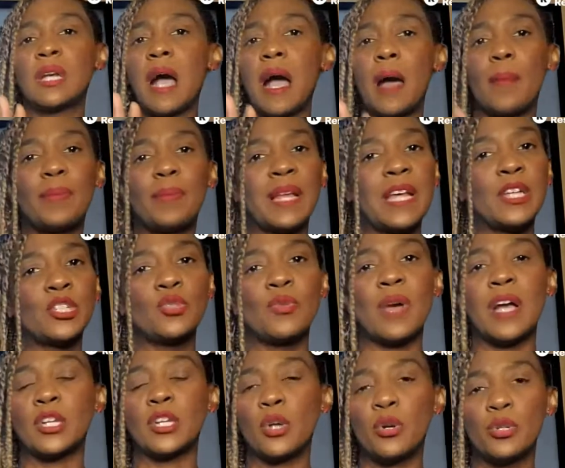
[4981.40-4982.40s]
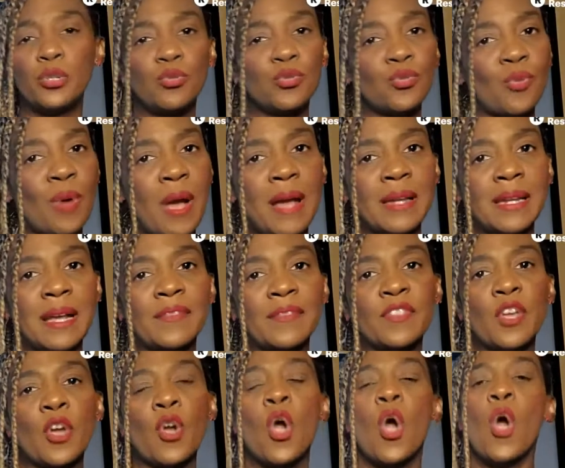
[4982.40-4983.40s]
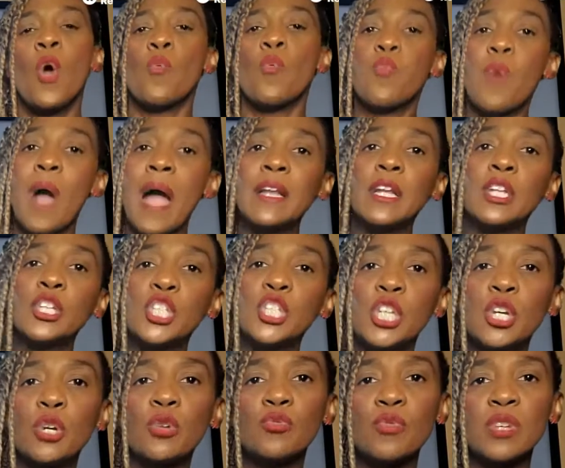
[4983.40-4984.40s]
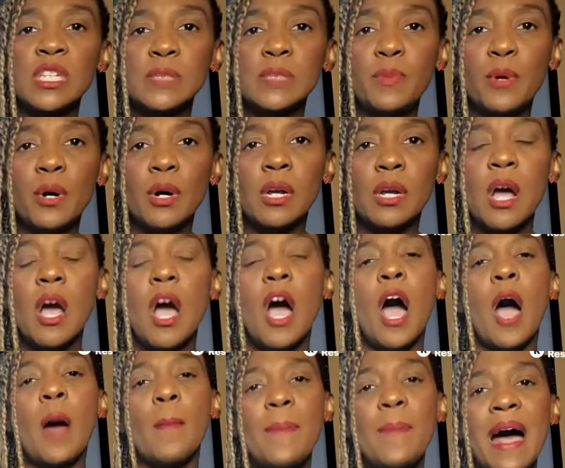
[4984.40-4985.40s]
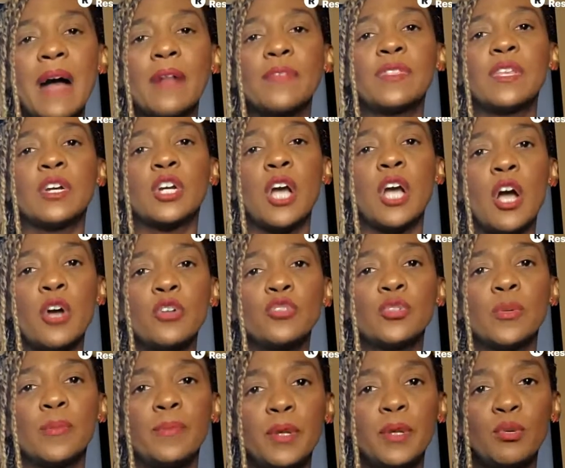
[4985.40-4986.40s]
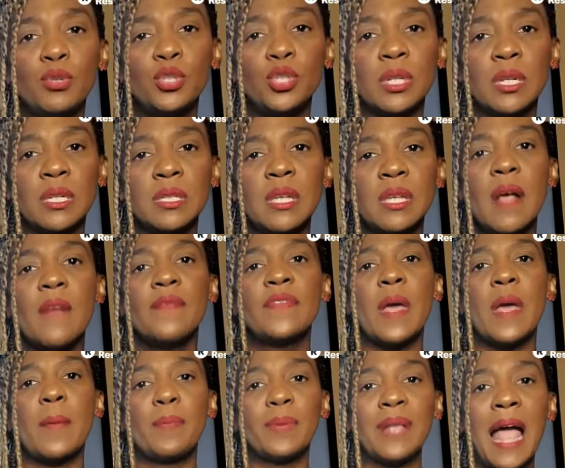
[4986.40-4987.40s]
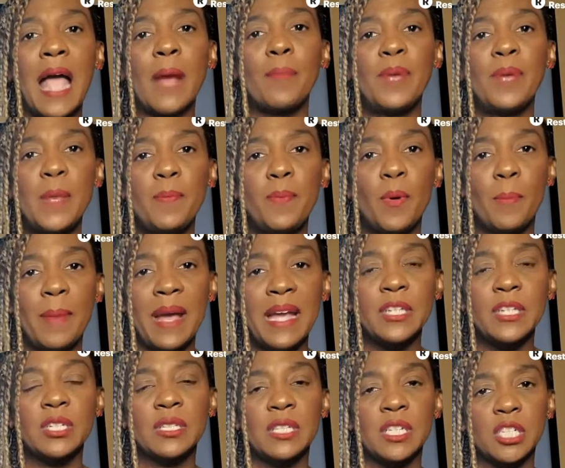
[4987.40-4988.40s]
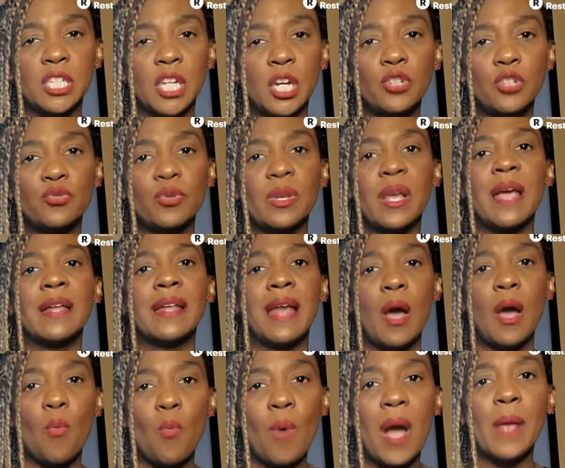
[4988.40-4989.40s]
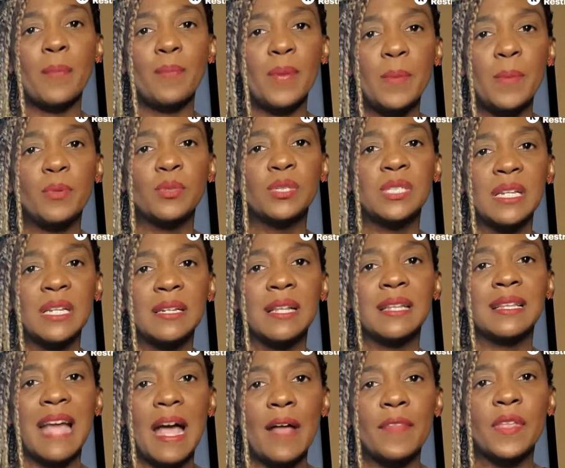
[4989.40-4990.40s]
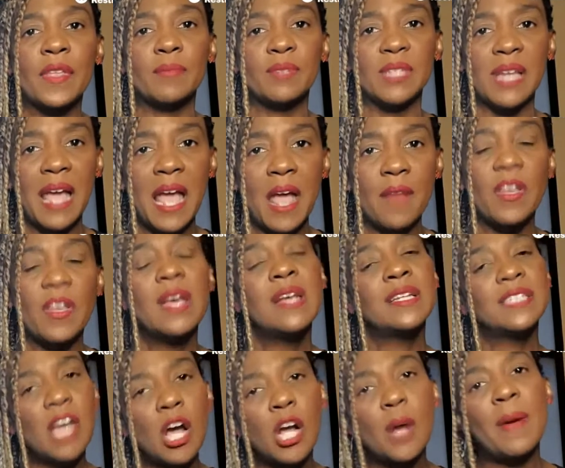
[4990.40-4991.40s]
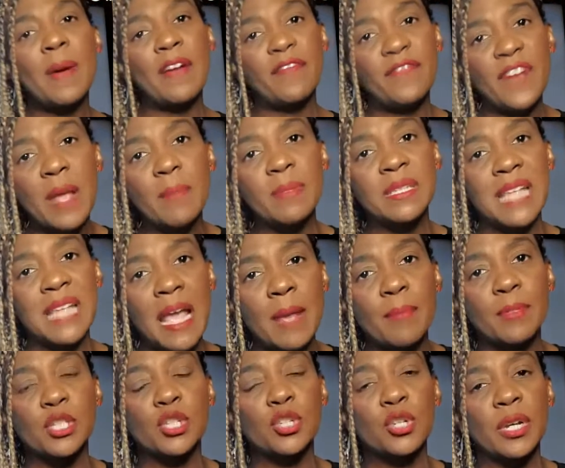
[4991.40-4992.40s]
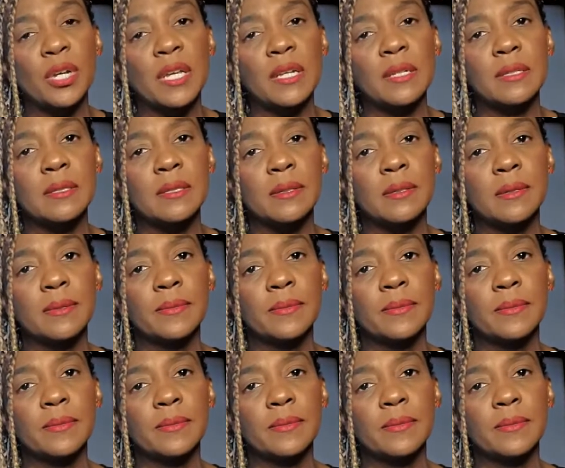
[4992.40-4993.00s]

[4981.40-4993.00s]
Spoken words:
God bless you. I know you're trying out there. Write a children's book about the contributions that black people made to this country and how white people didn't allow them to have it. Talk about Famous Amos cookies.